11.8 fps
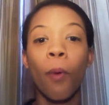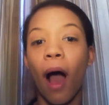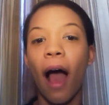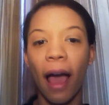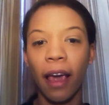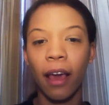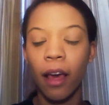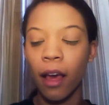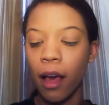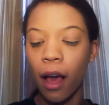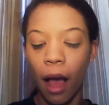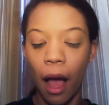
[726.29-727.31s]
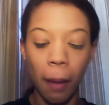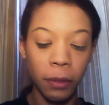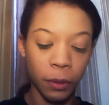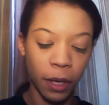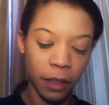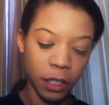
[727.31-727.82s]
why I'm
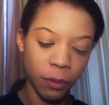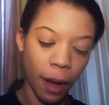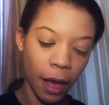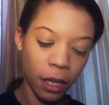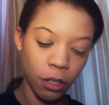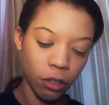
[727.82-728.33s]
doing it this way.